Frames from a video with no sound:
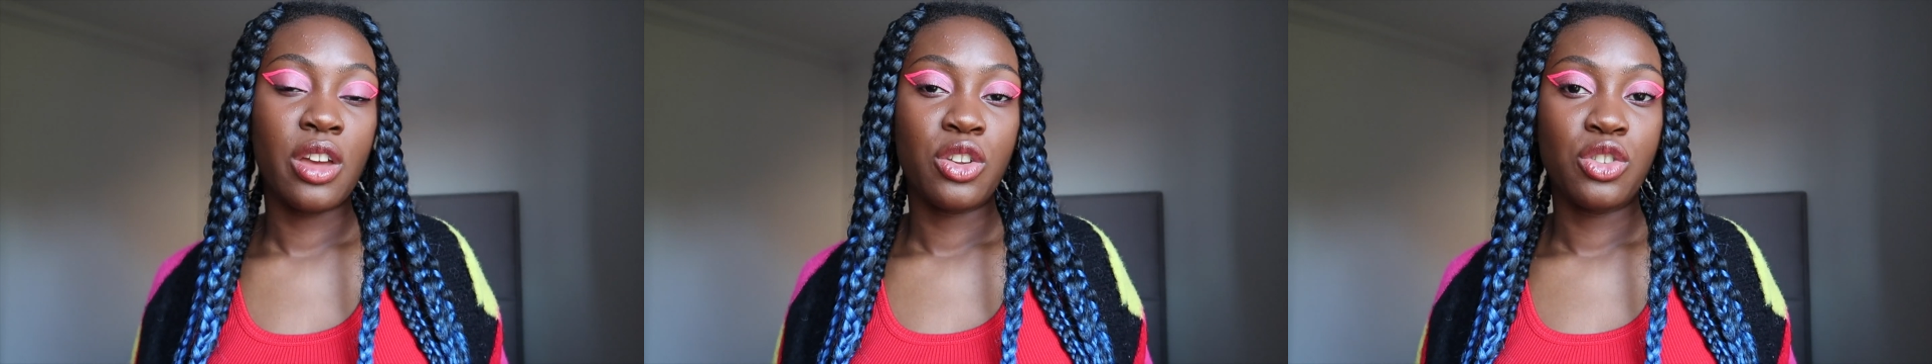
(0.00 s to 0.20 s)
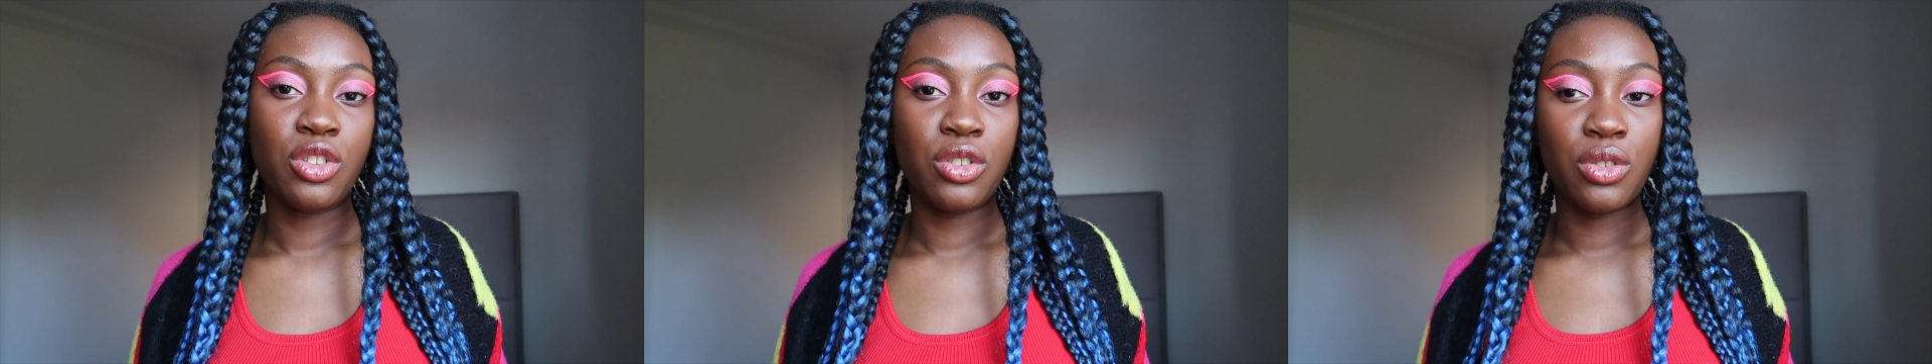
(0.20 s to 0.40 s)

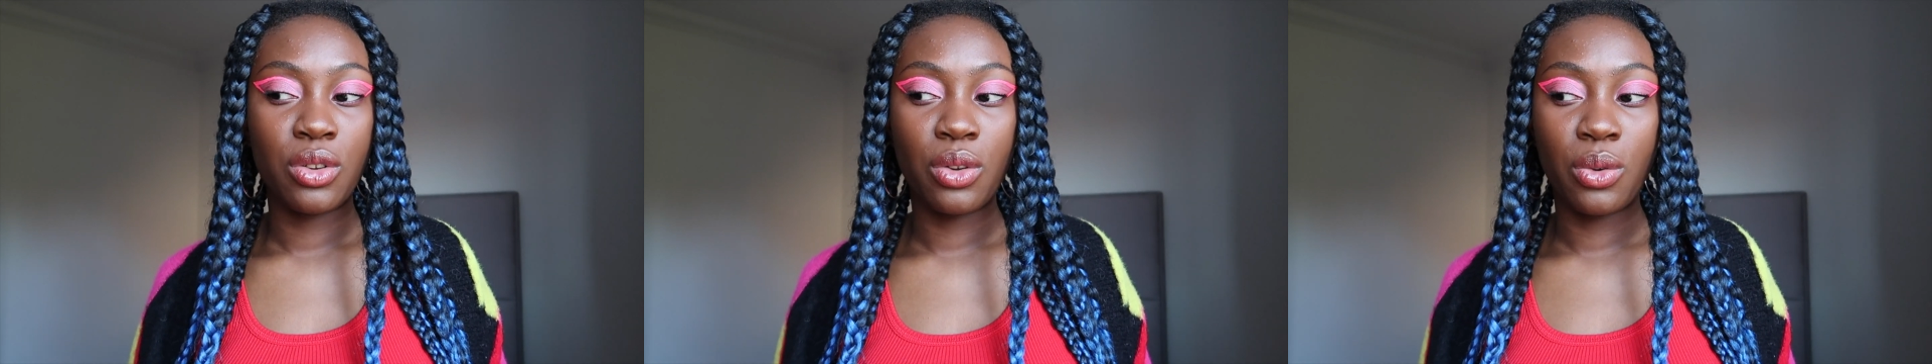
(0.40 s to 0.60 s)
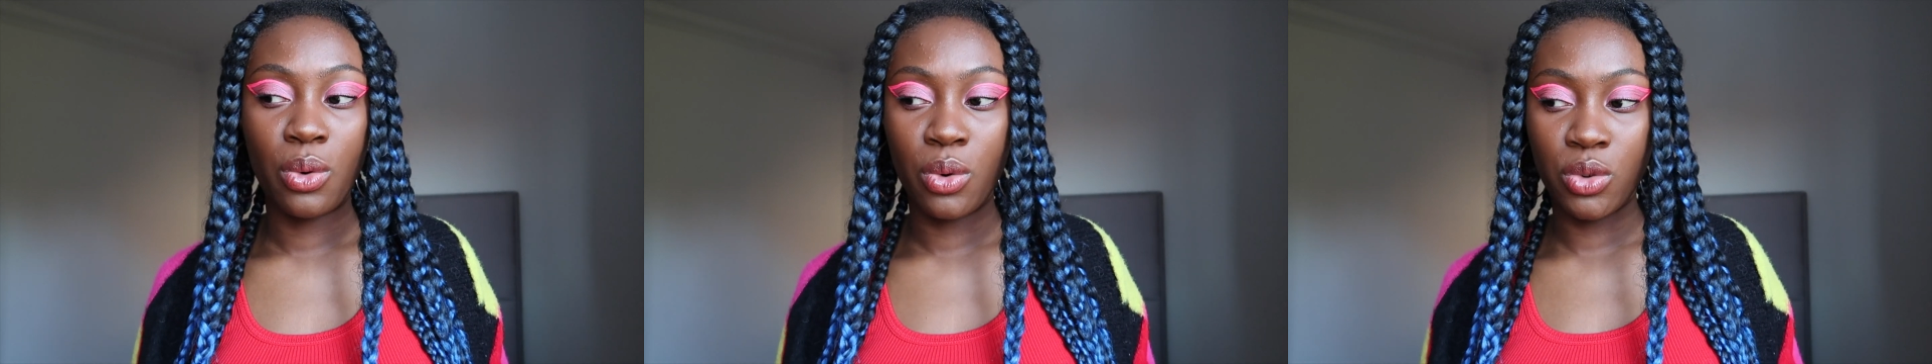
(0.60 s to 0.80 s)
do your
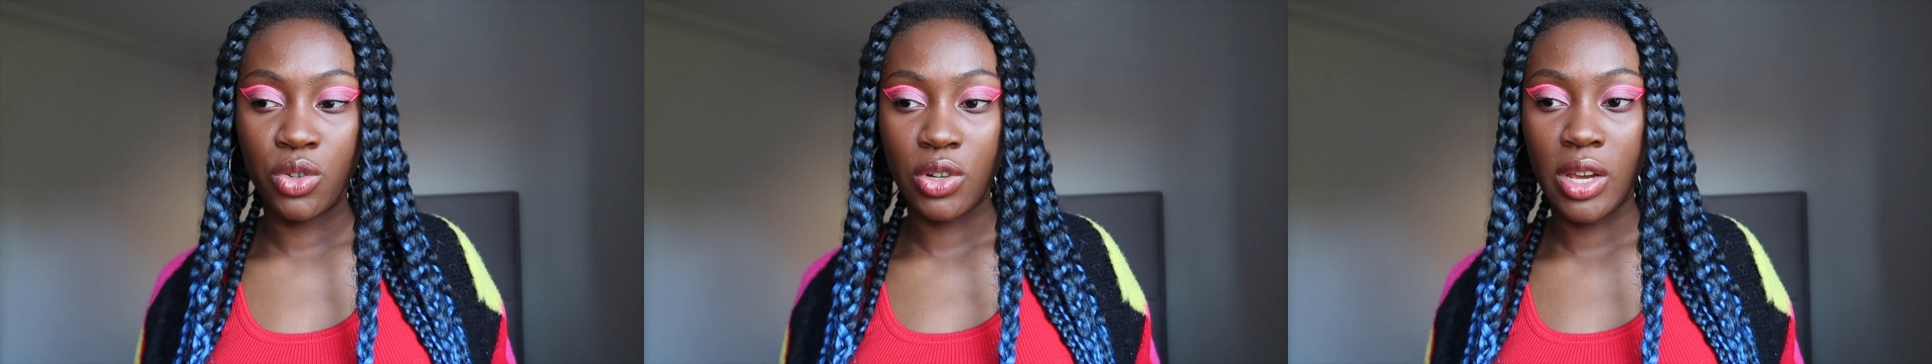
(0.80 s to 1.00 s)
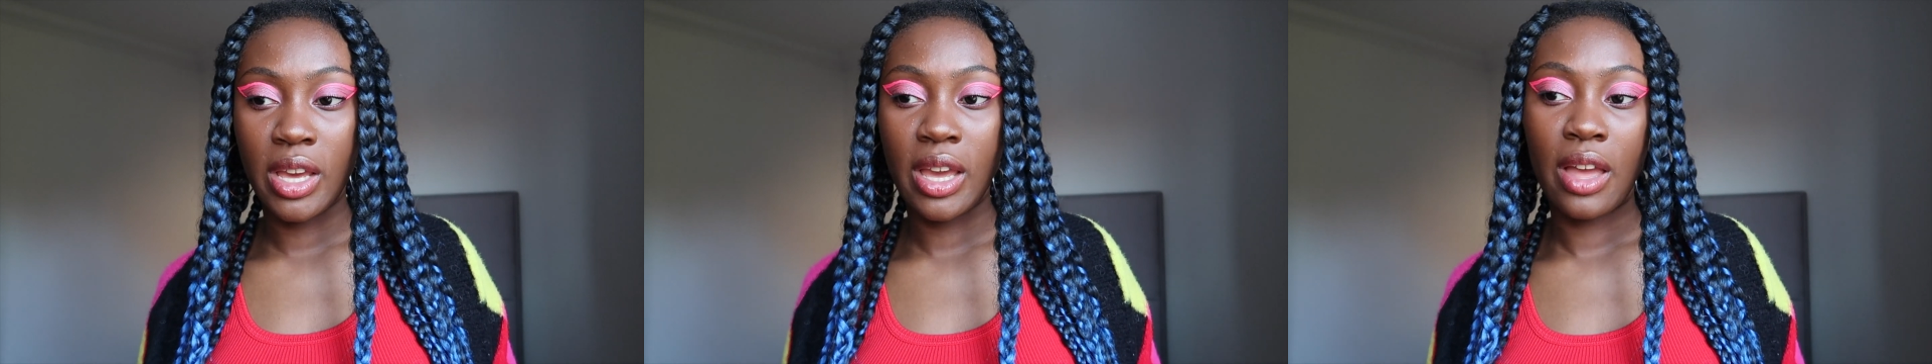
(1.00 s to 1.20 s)

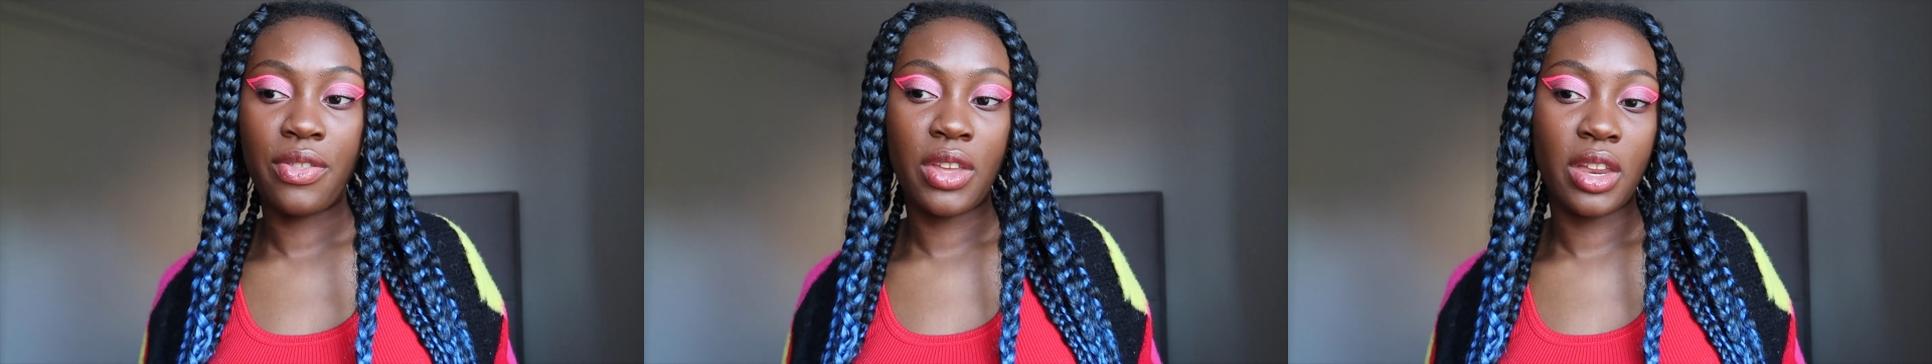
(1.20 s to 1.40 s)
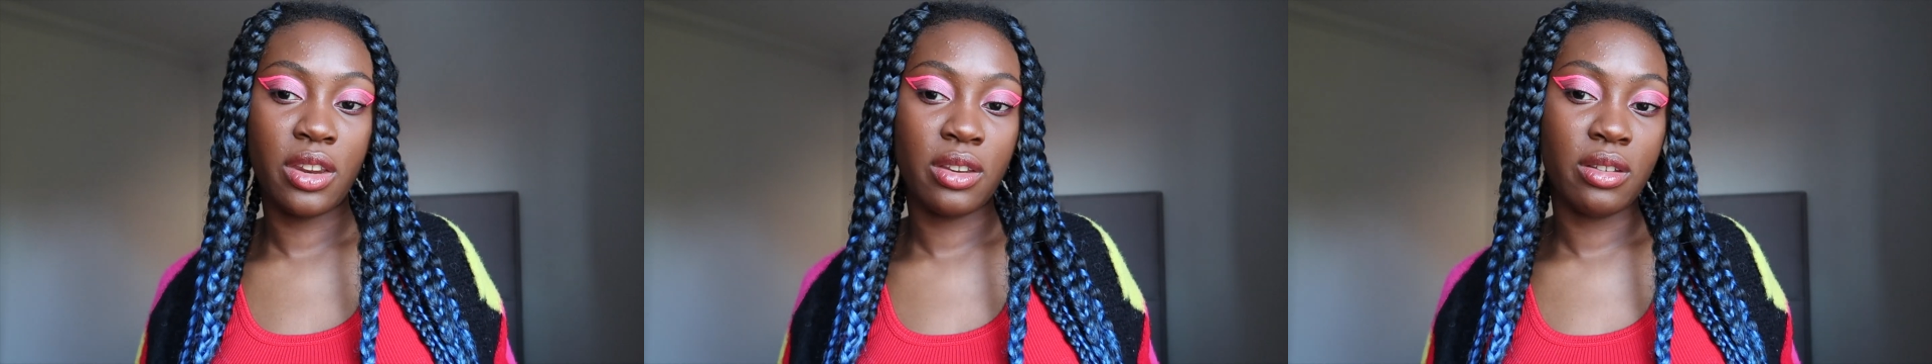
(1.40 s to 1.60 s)
laundry, and
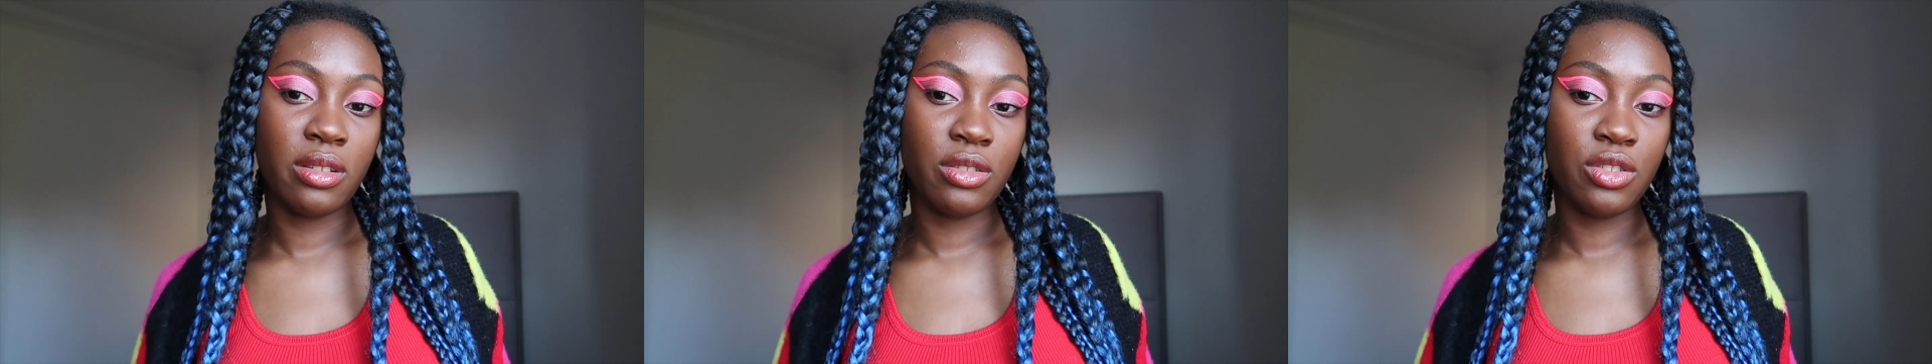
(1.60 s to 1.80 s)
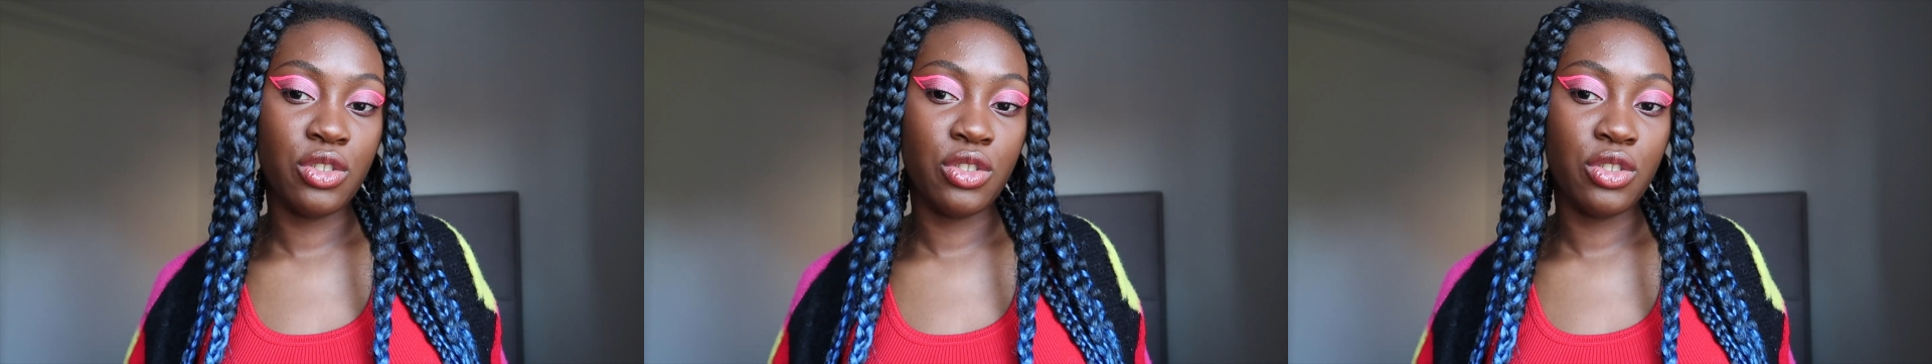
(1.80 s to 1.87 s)
then